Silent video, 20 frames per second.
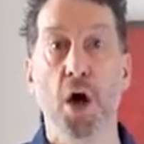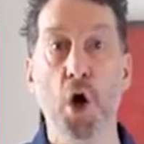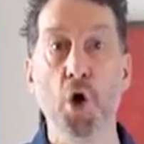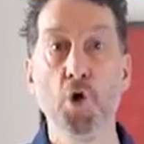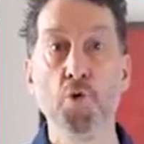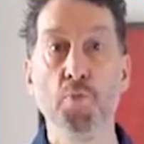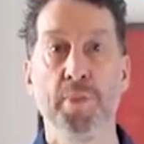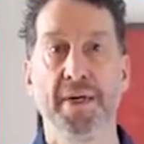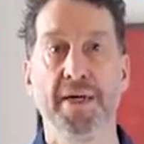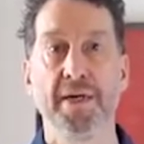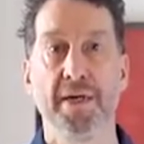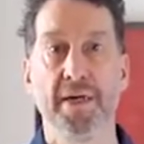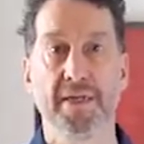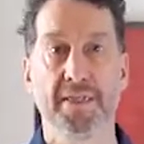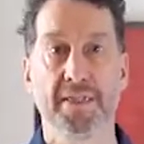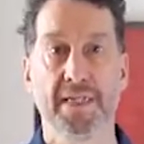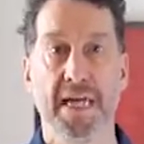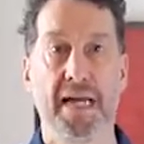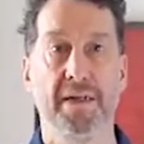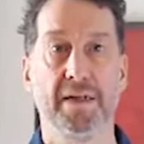open
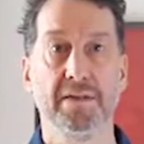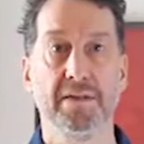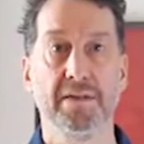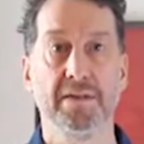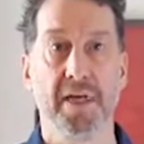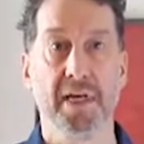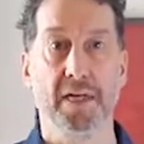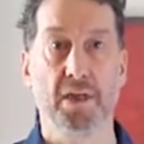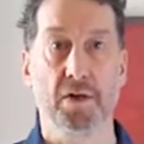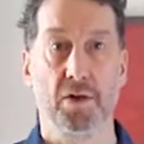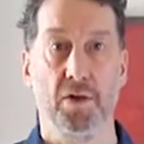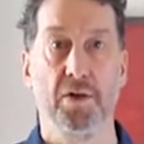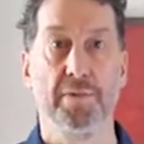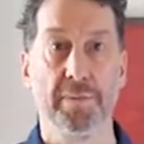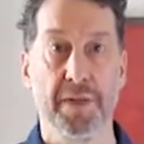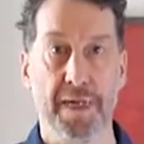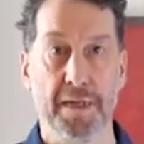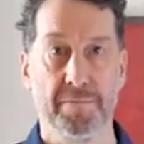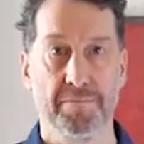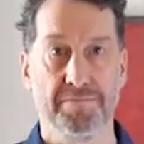talent
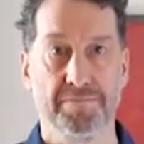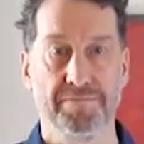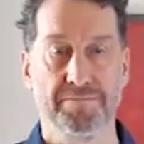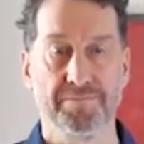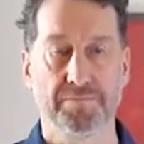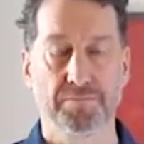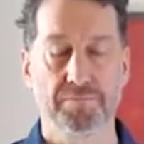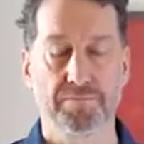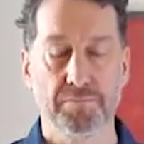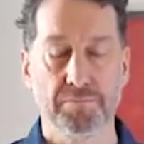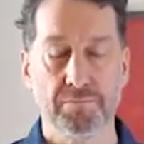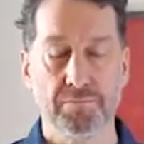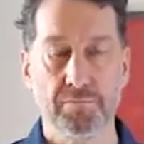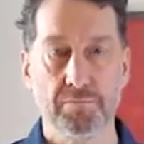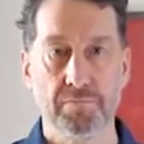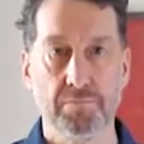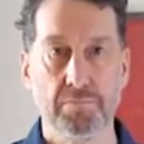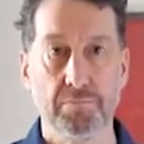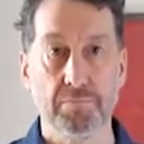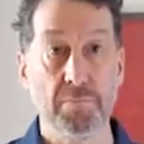economy.
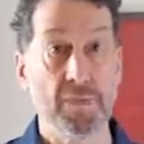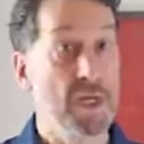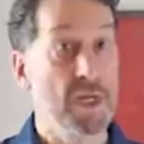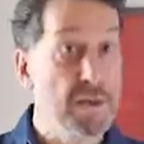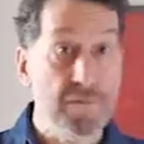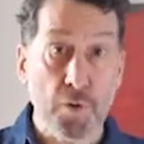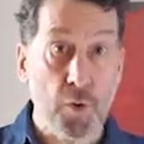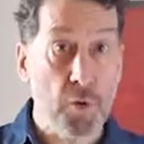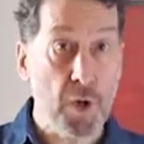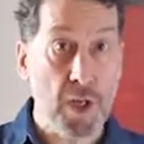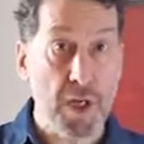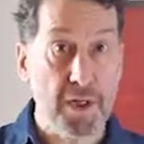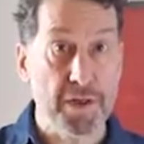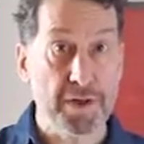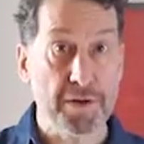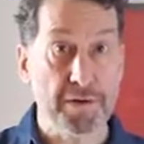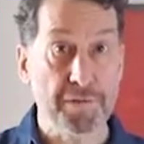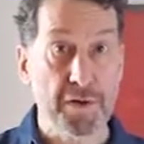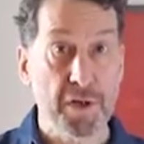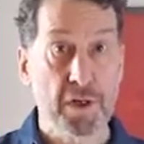You've all heard
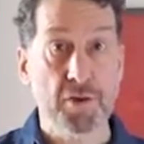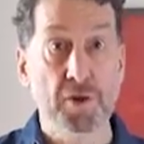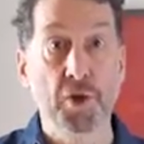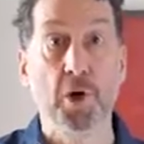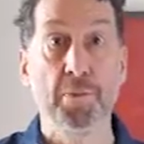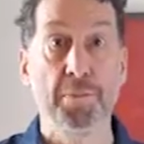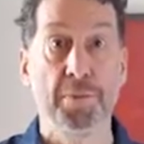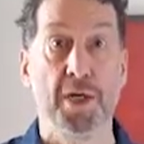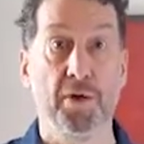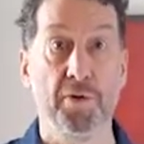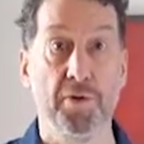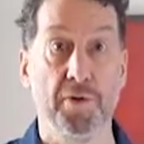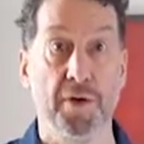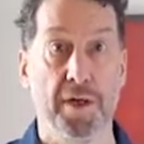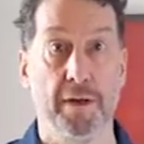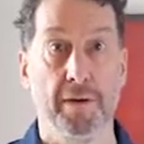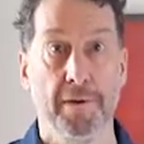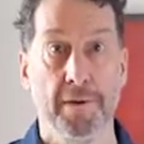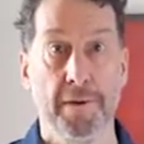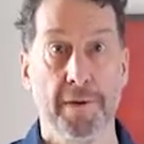of Top Coder.
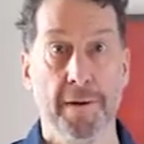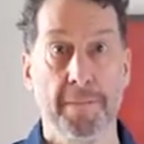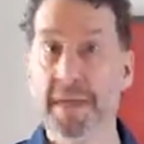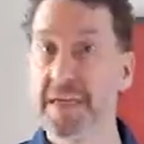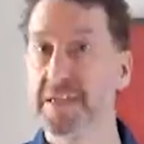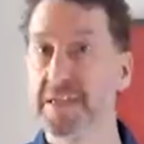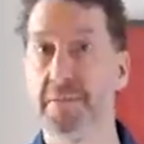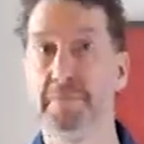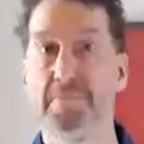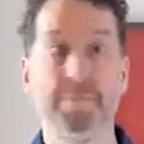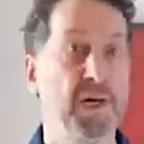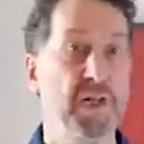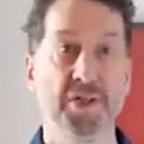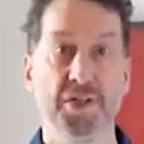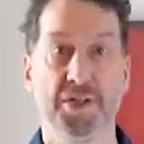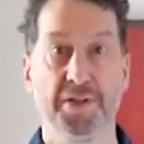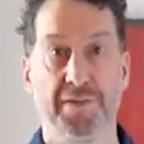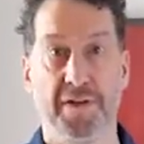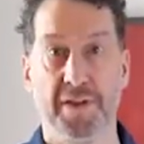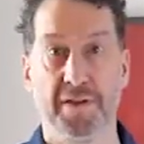There's a
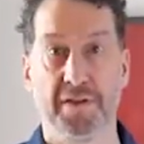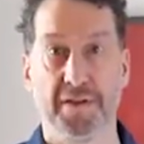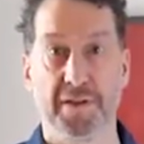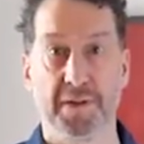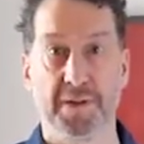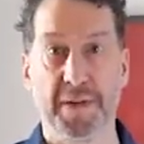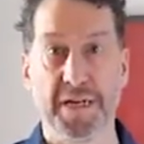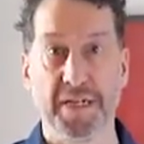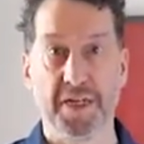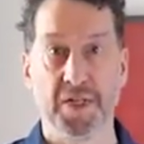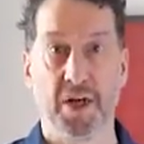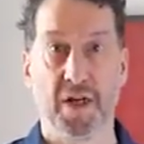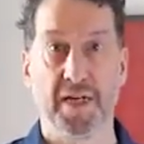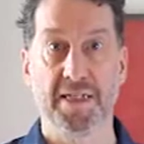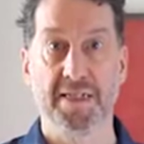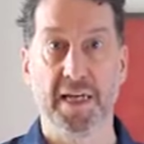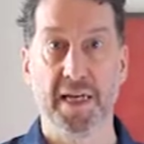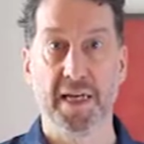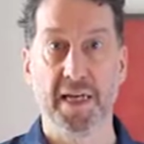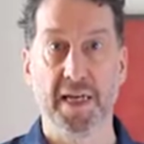bunch of others
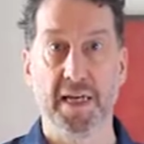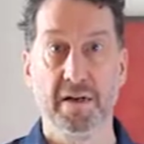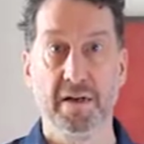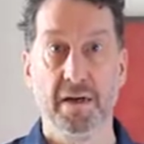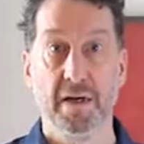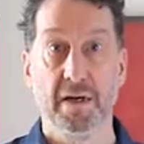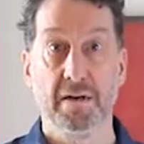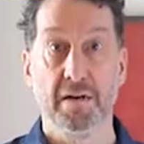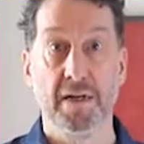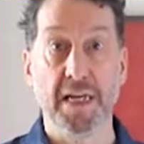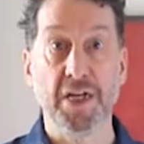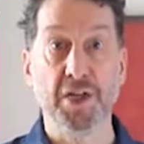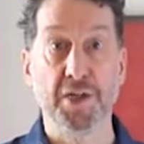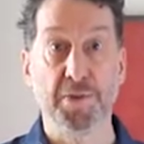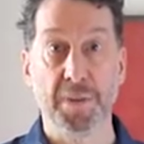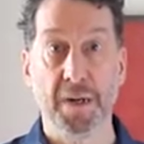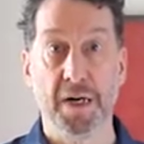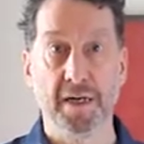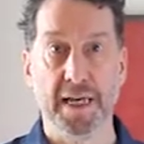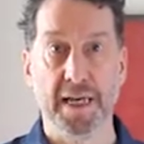specialising in niche
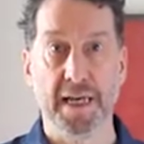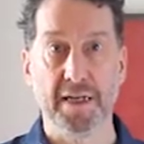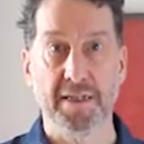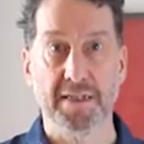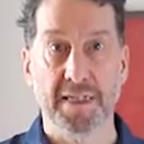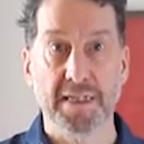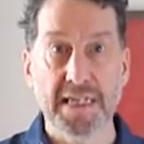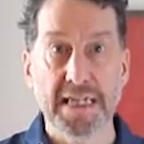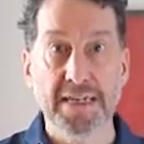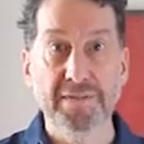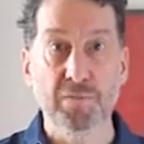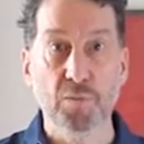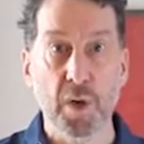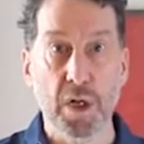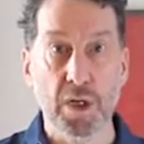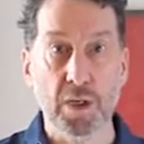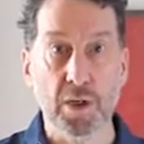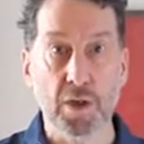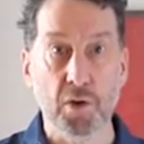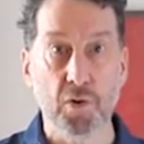markets. There's even
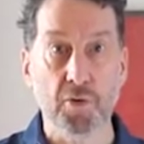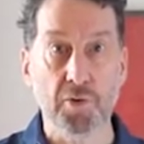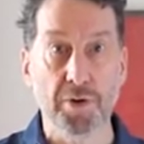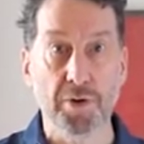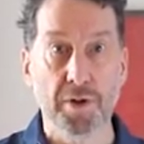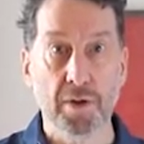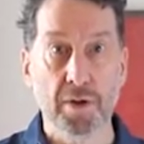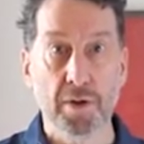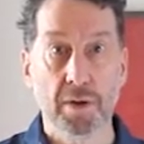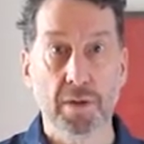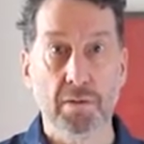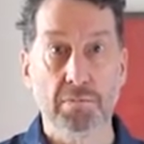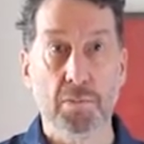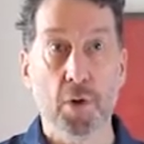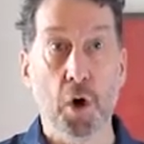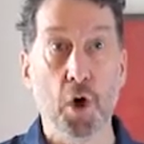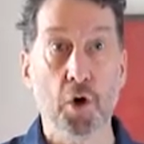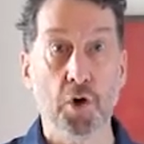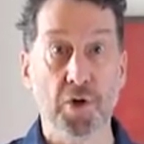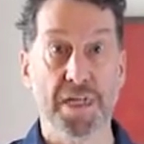one called
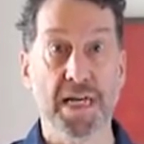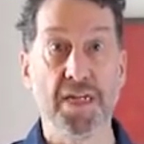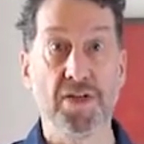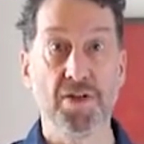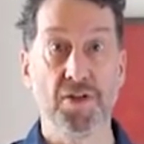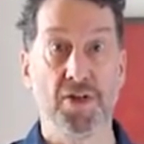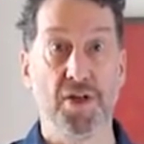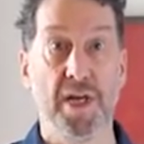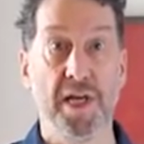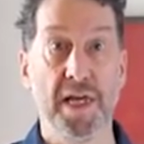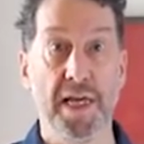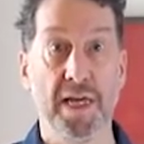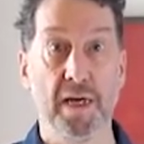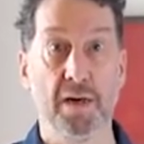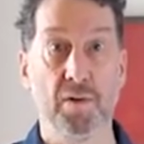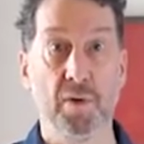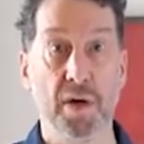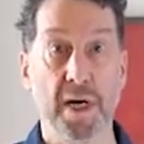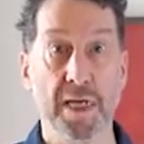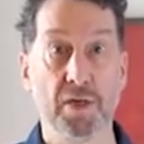Odd Engineer,
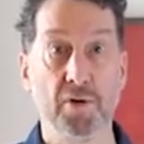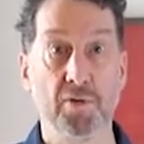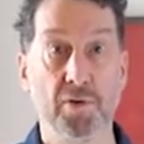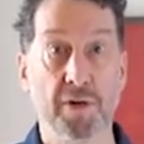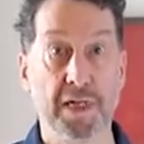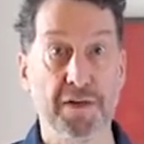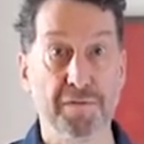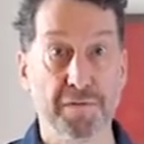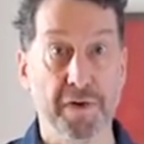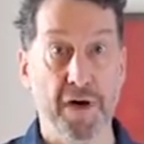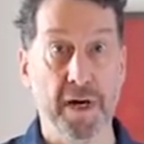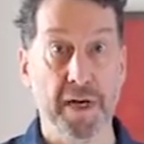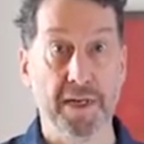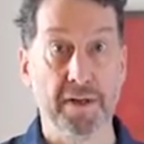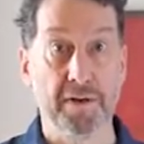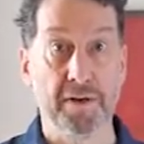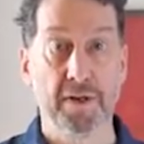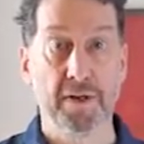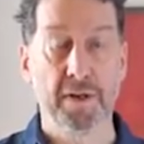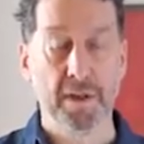where you can
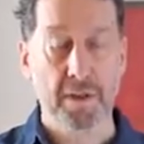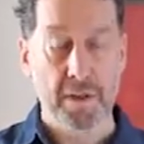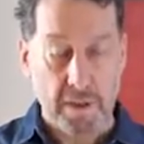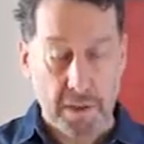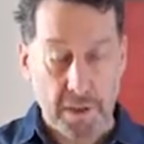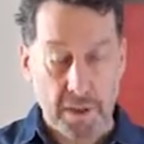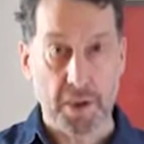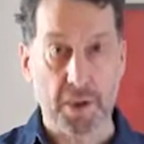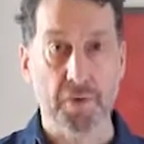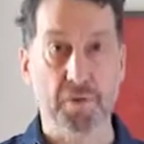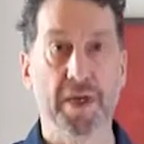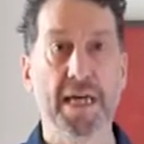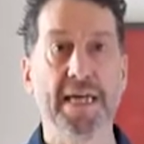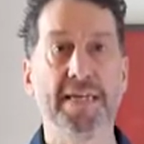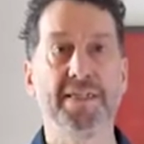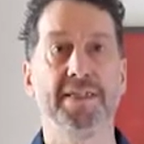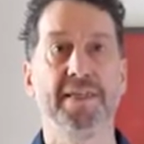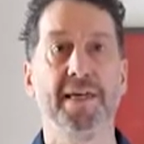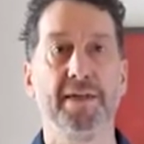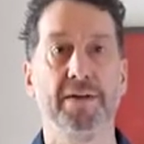find, you
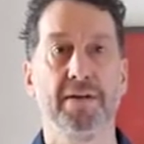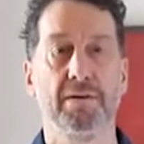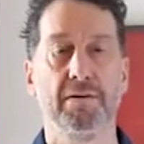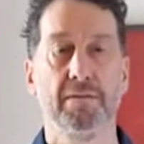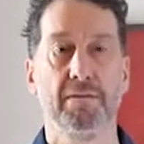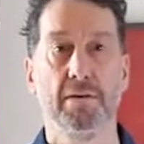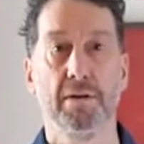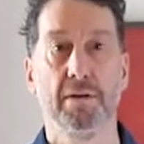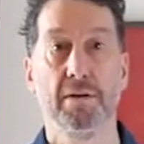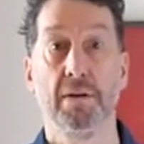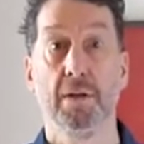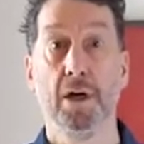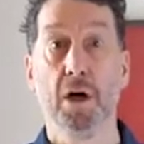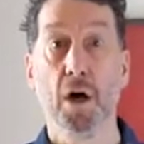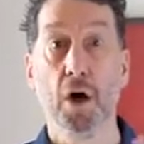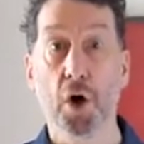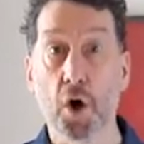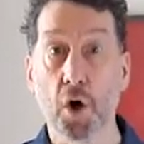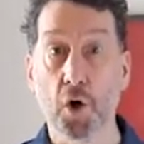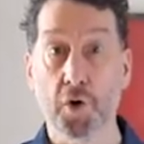guessed it,
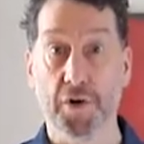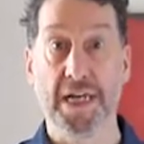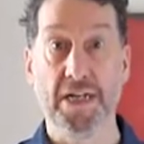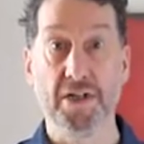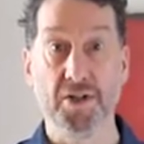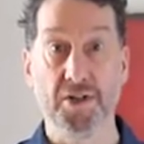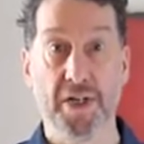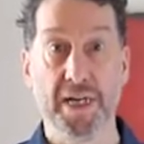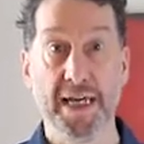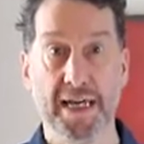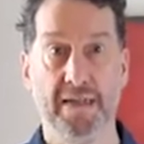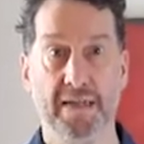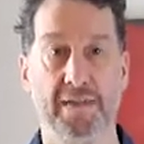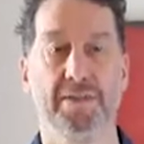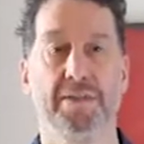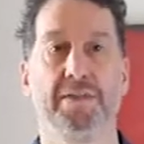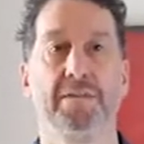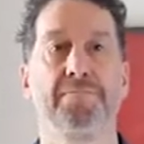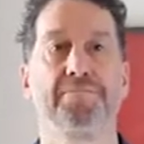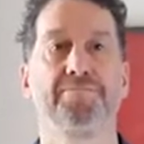odd
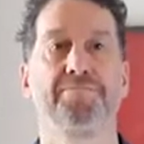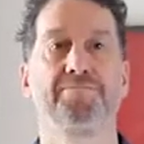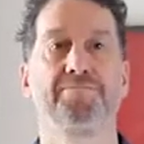engineers.